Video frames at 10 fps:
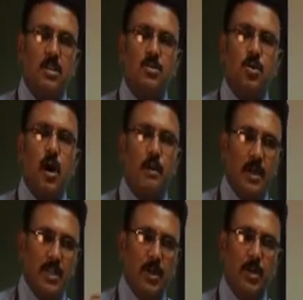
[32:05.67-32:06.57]
So
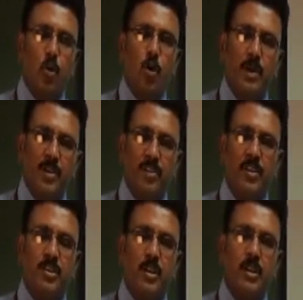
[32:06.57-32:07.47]
among the globe and
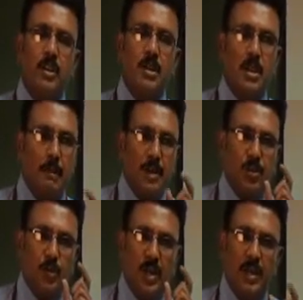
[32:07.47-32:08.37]
region, a
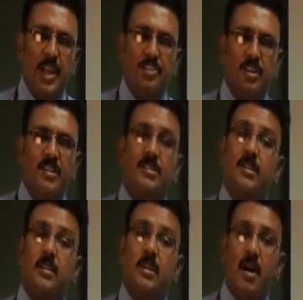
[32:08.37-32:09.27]
particular nation is
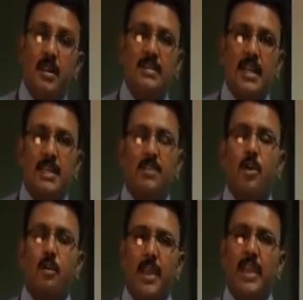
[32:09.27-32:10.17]
got selected
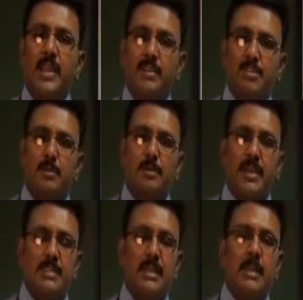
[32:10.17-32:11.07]
for making investment
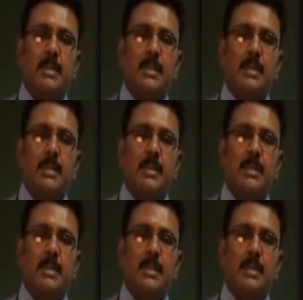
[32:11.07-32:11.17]
means.